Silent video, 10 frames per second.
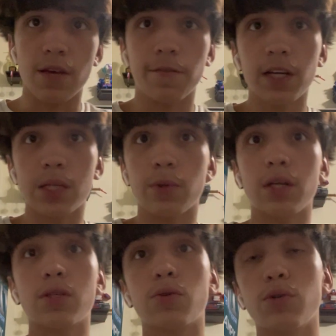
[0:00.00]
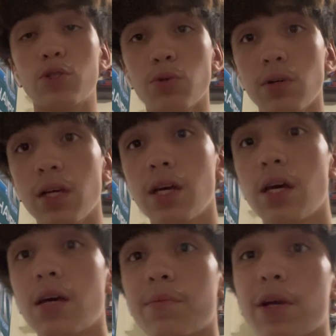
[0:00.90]
If you guys want to enjoy,
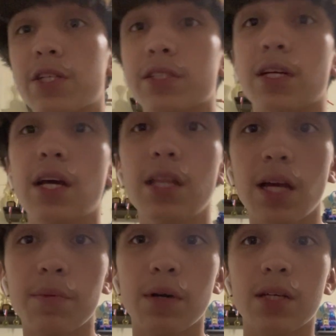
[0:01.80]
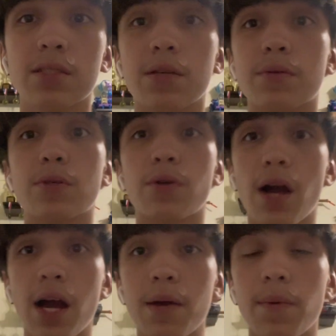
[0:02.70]
make sure to hit the like button,
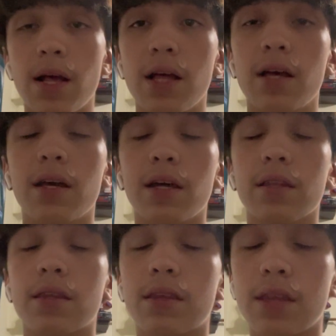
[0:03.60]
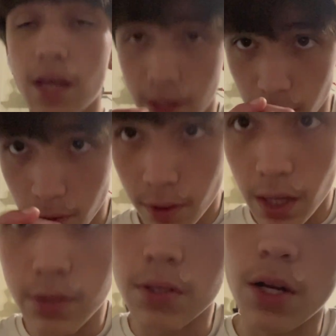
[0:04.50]
subscribe, and thank you.
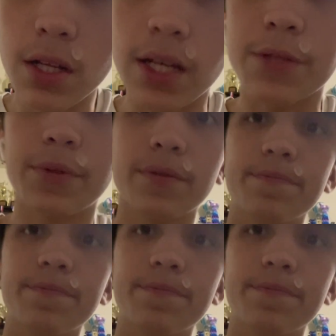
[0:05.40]
I'll see you on the next one.